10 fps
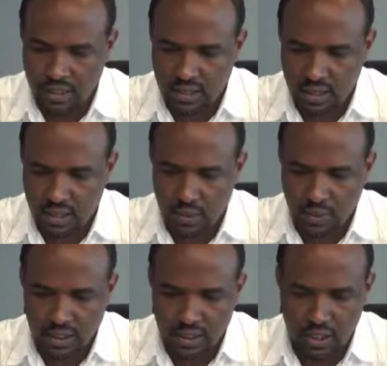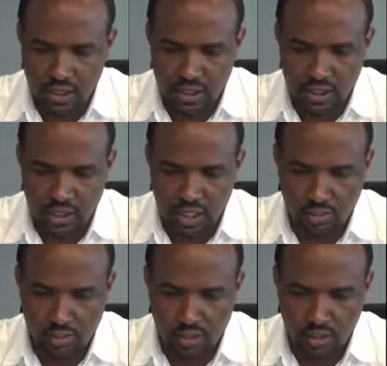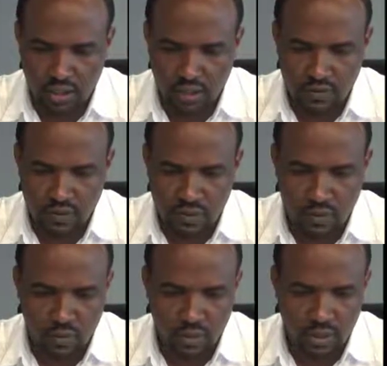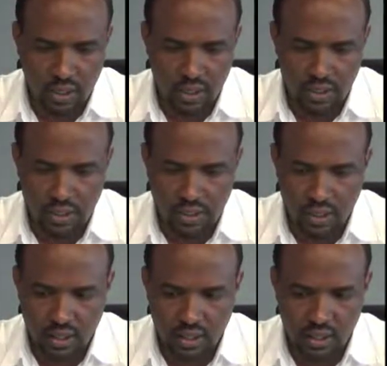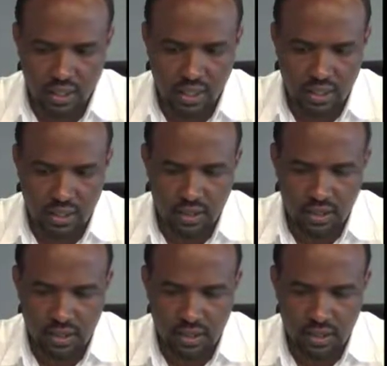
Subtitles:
Then the operational and scheme objectives need to be agreed and decided.